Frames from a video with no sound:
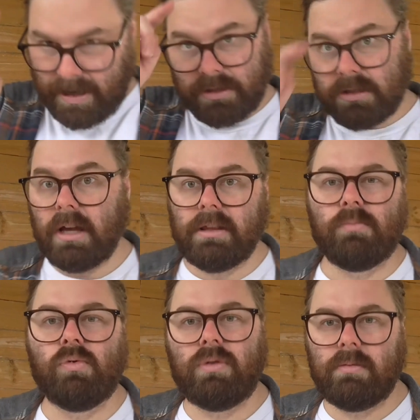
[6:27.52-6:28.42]
mash, and
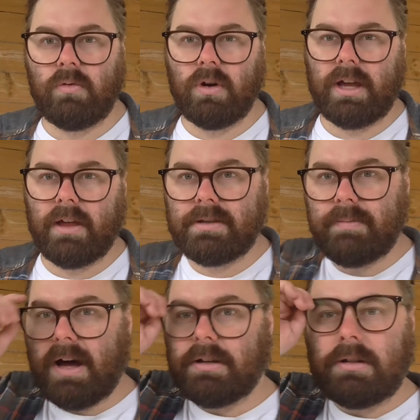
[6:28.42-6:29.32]
then we'll work out the
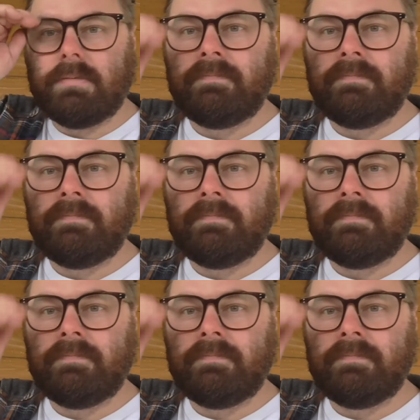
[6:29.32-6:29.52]
sparge.